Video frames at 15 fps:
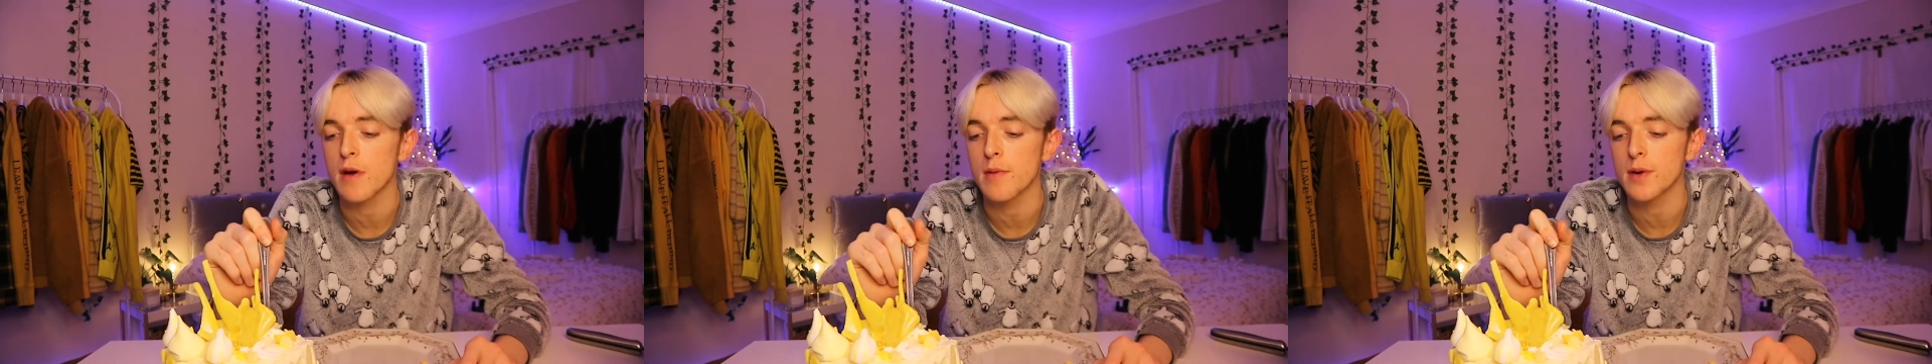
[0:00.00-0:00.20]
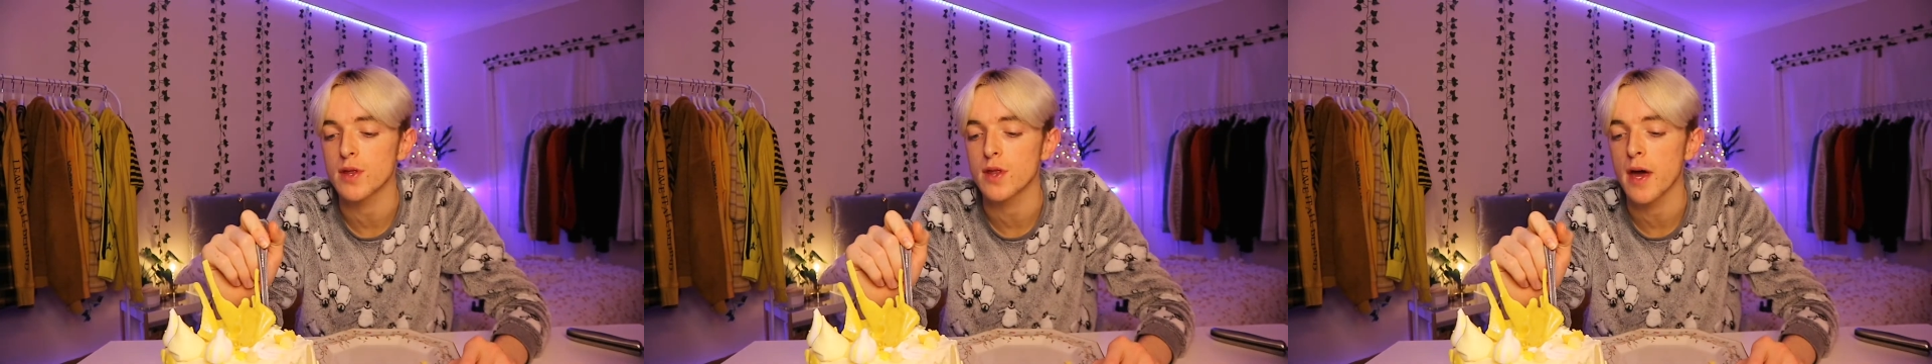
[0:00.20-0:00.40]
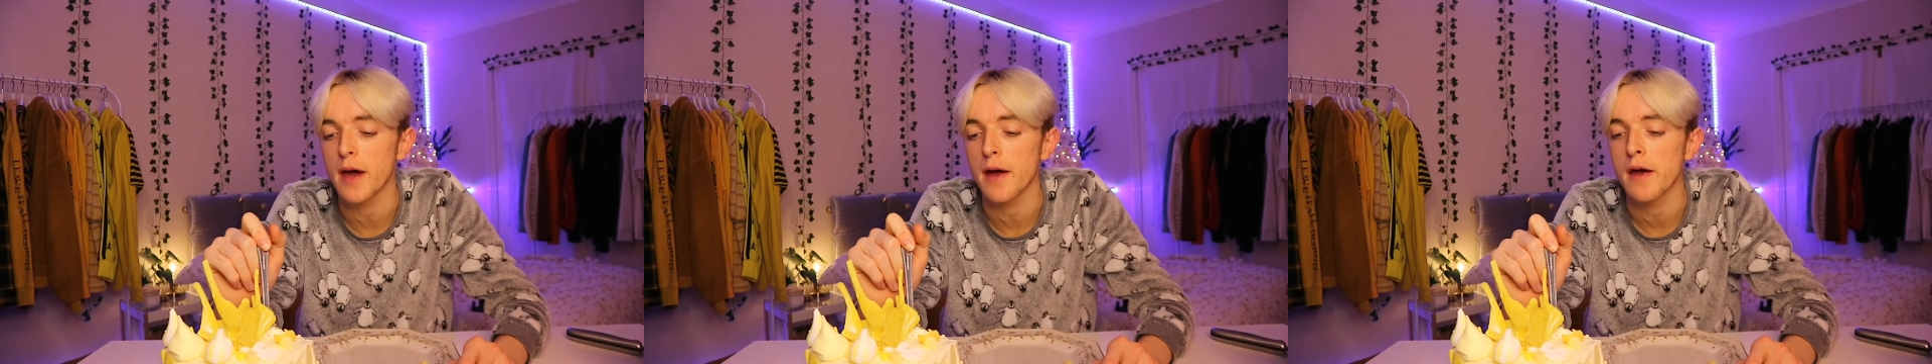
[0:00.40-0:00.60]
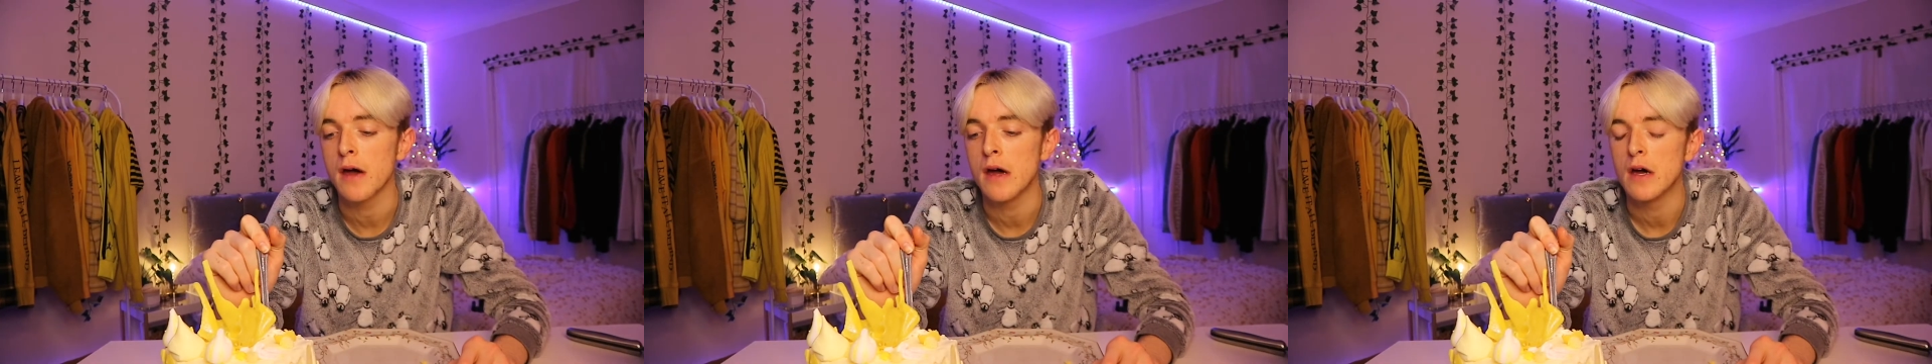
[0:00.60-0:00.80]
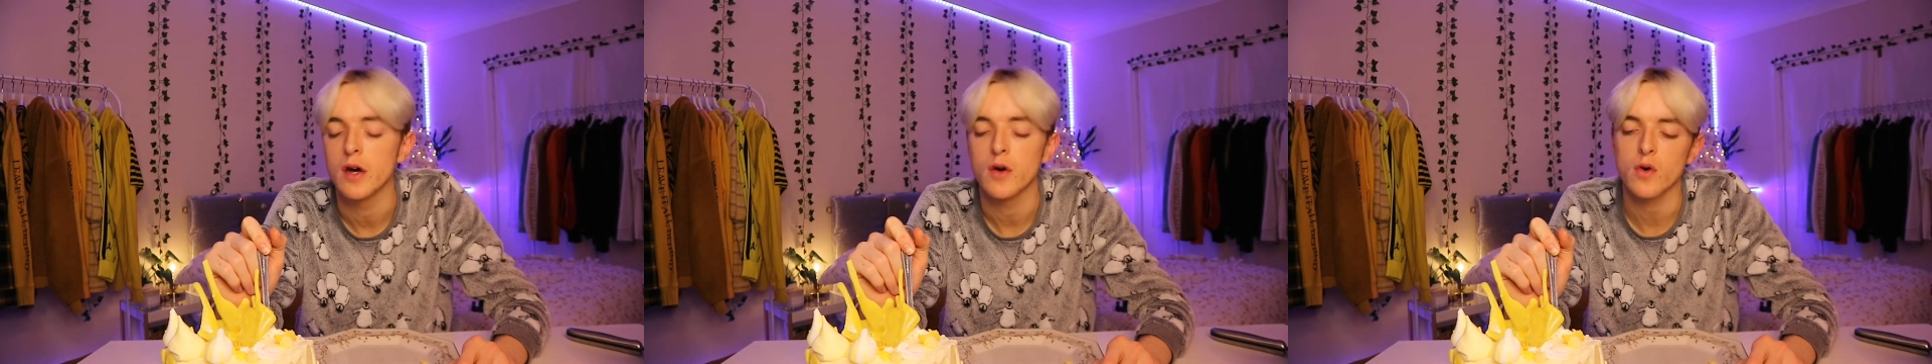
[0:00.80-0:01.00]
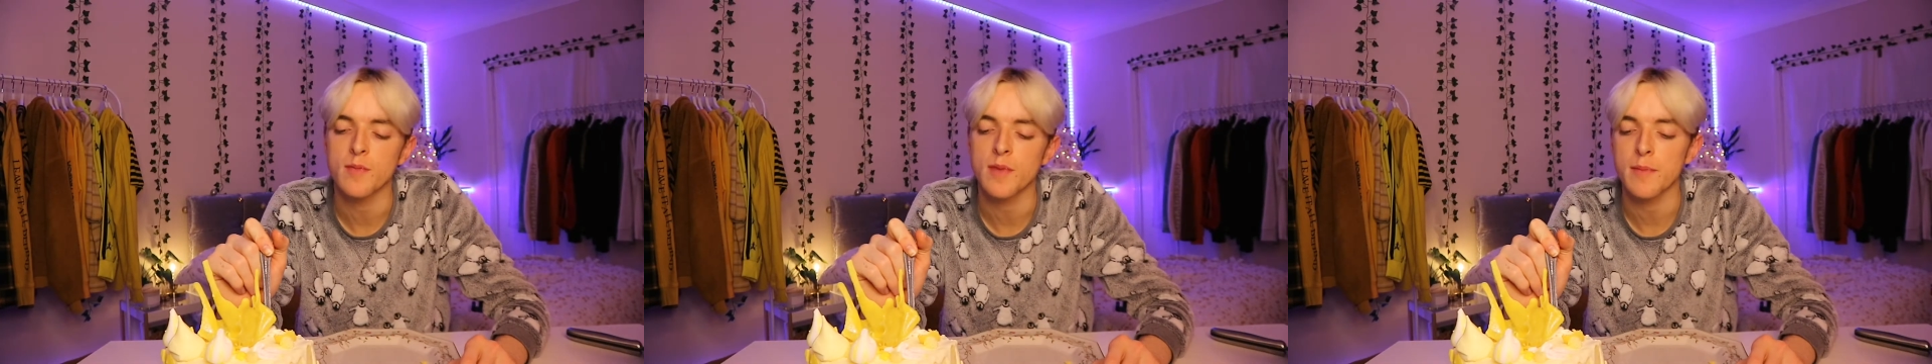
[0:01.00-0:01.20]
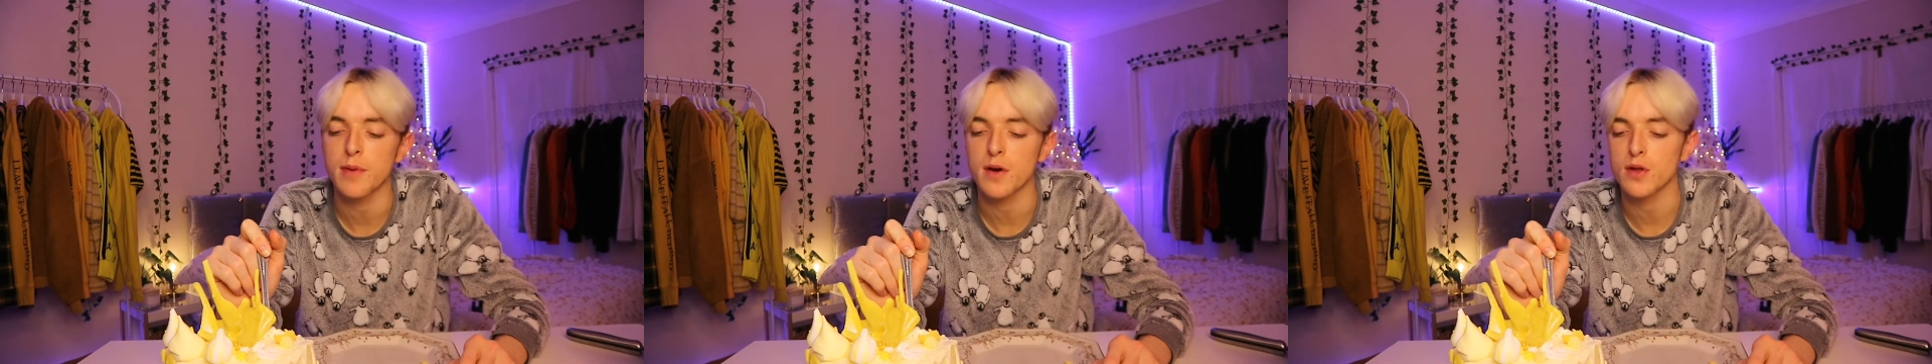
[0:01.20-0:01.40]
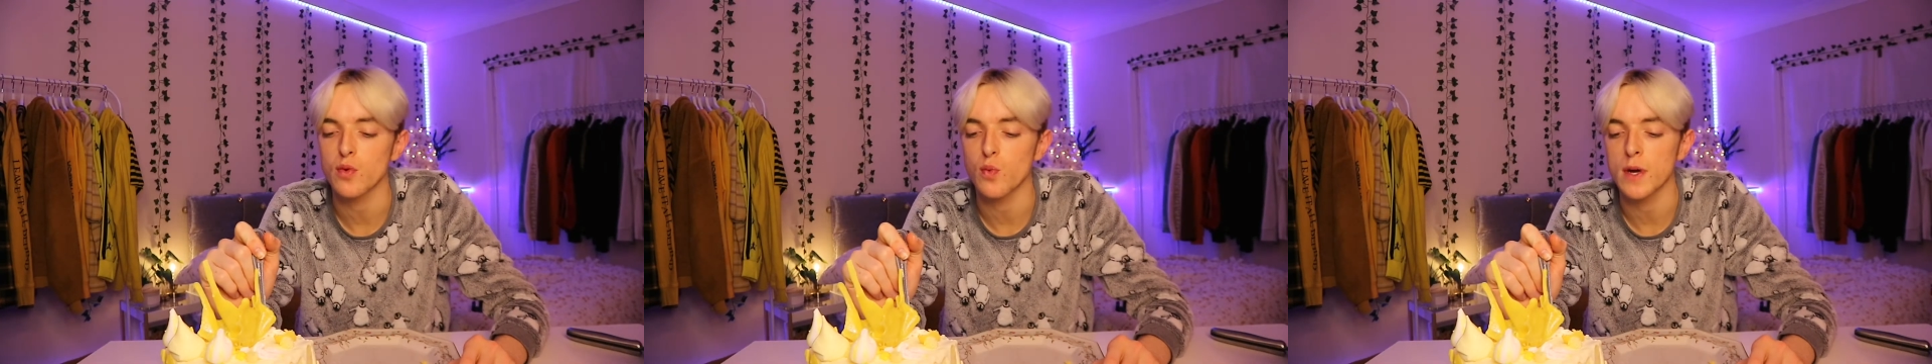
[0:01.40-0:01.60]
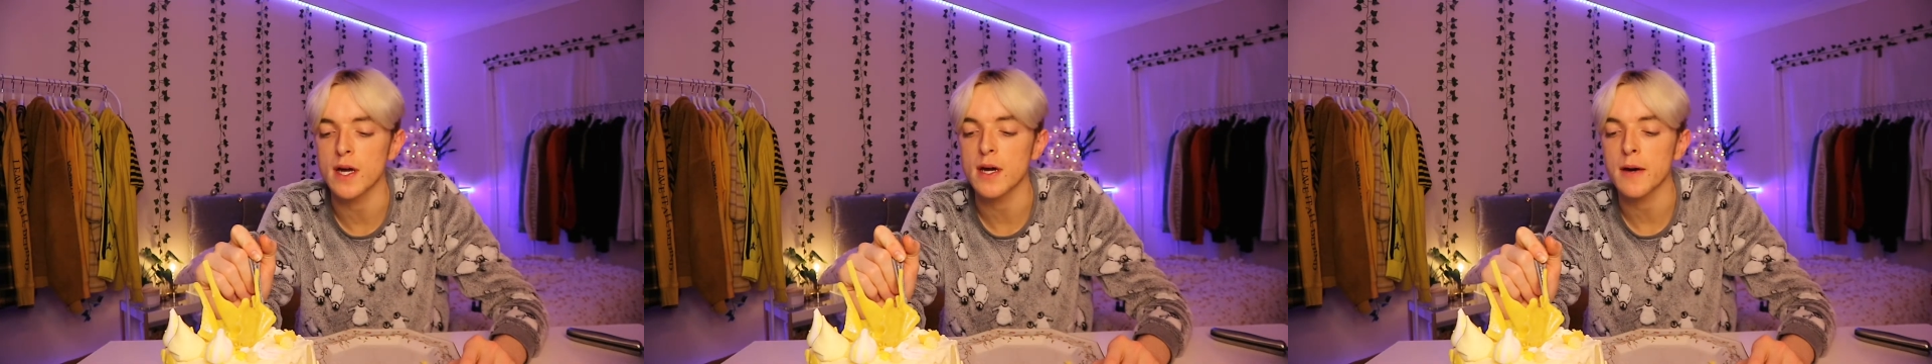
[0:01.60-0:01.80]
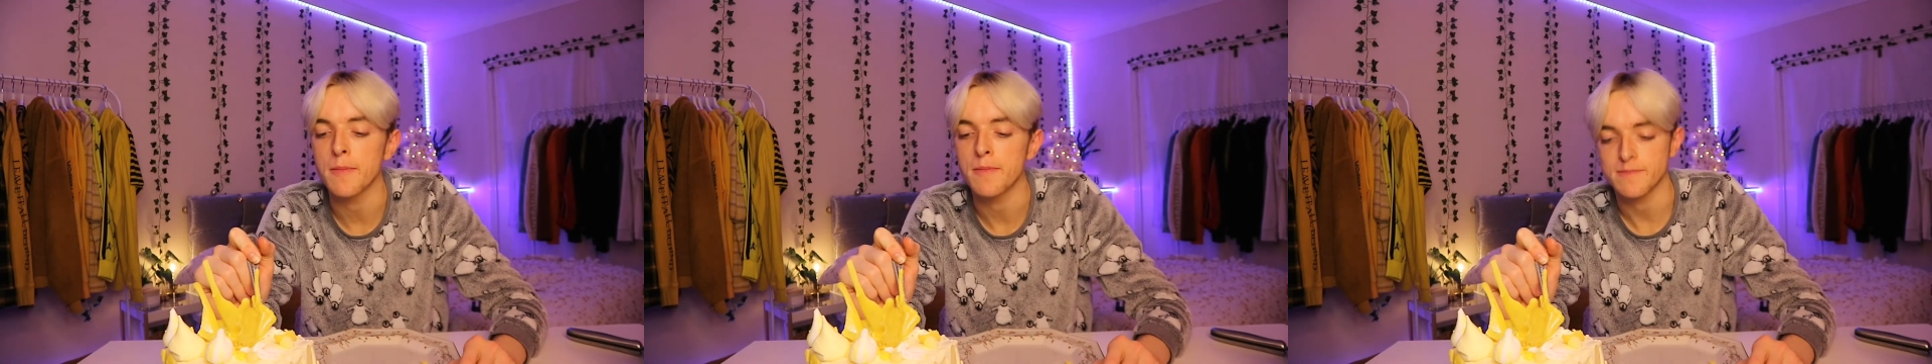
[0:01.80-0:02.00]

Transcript: birthday or my birth week.